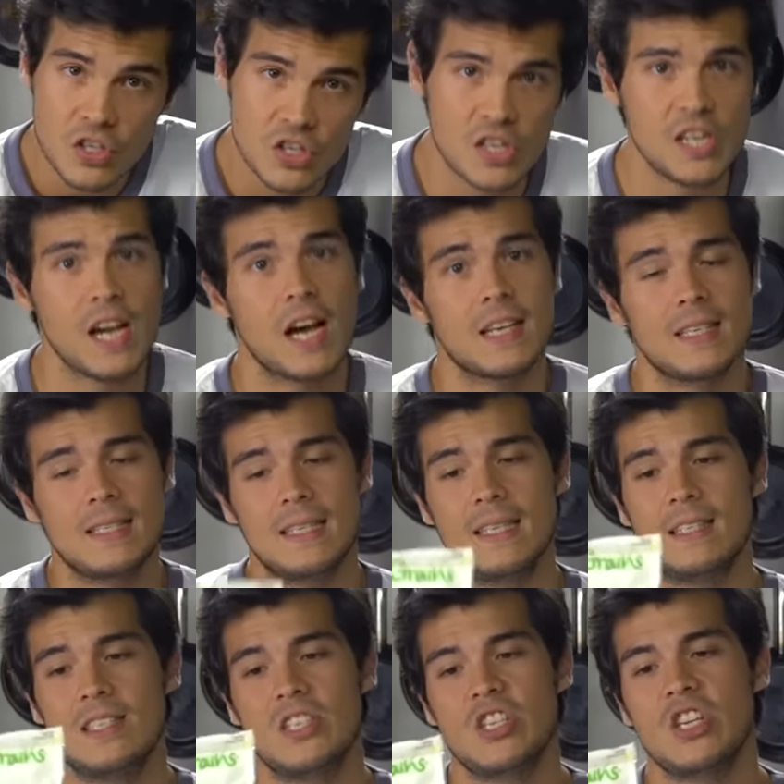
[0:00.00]
chia
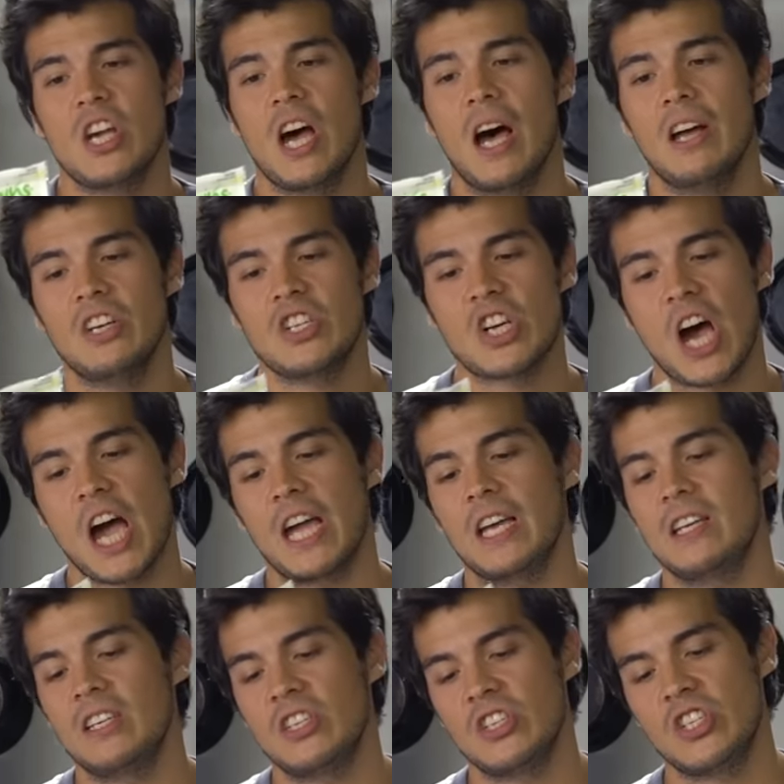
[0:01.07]
seeds. Chia,
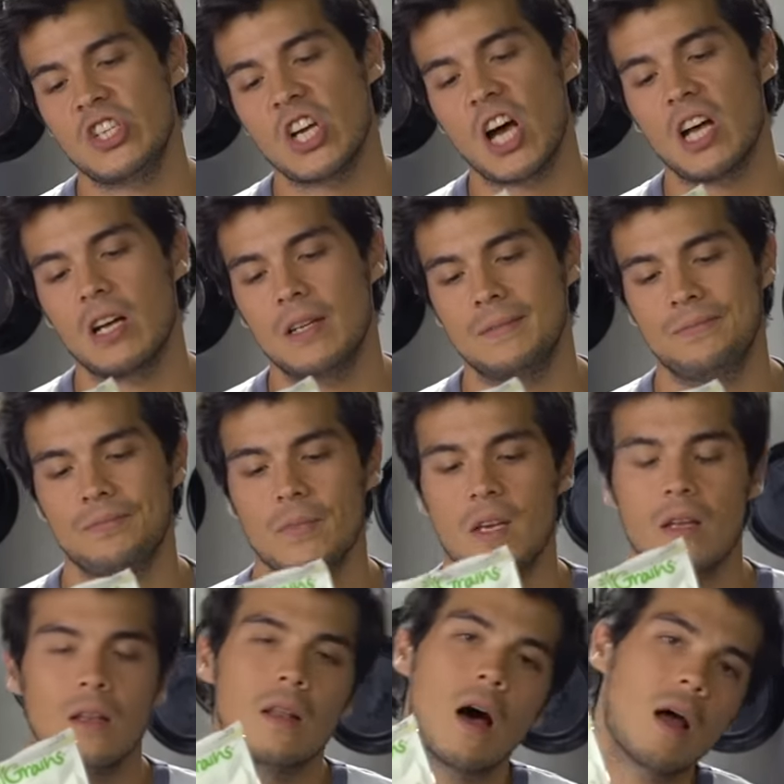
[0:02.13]
chai, chia
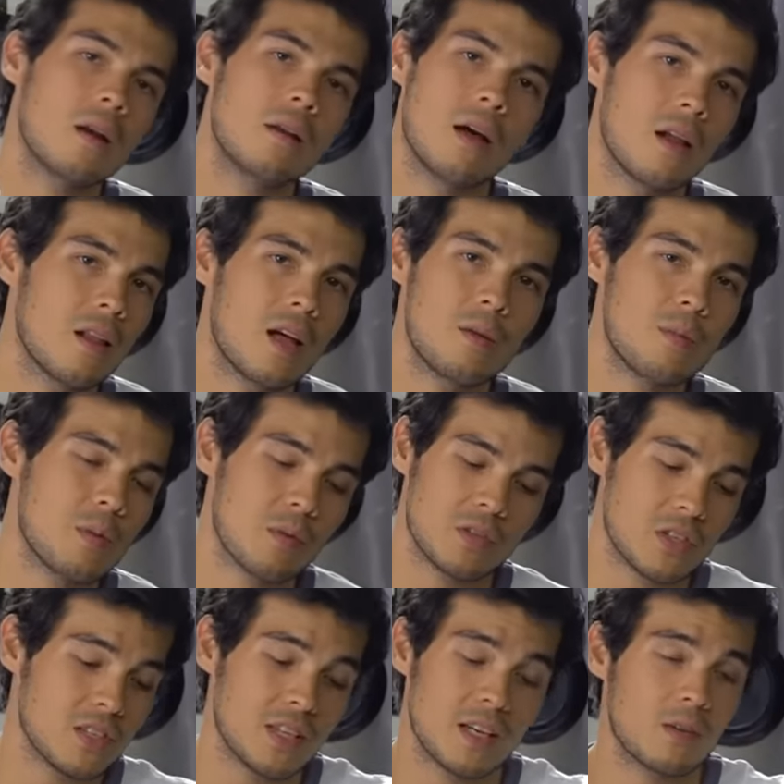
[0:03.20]
not, not a lot of people.
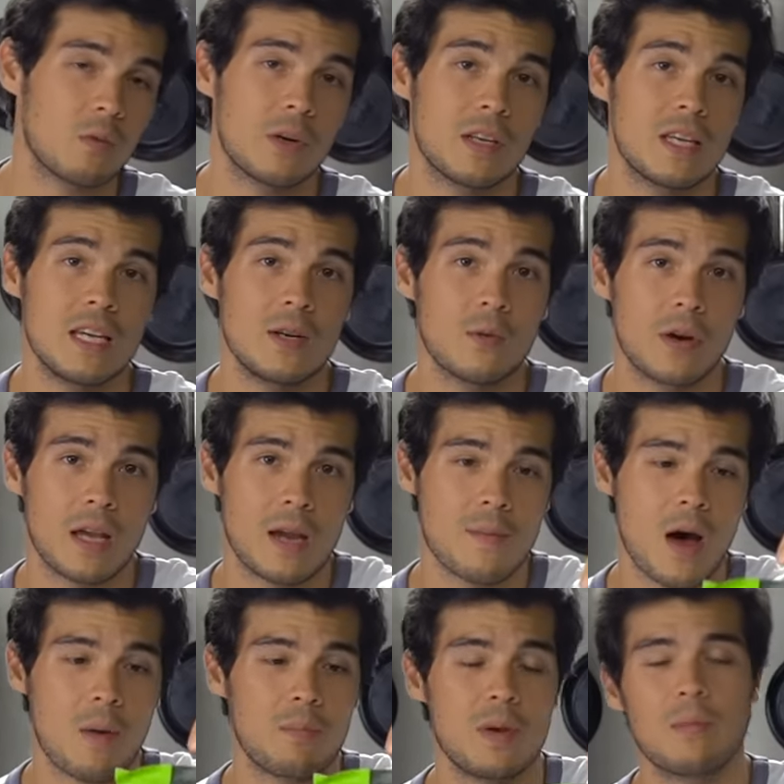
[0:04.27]
Just like when quinoa
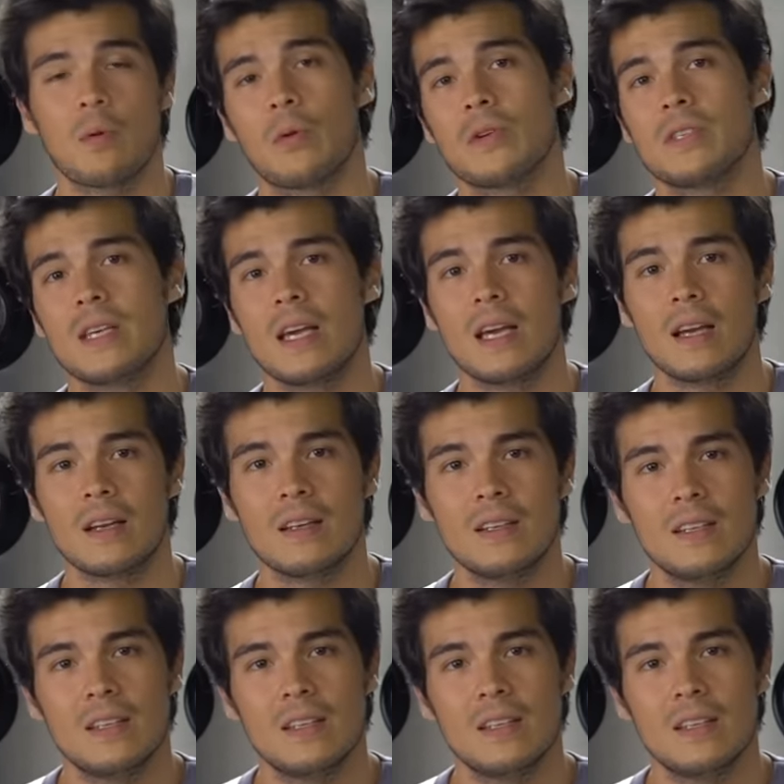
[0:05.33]
came out, people were saying,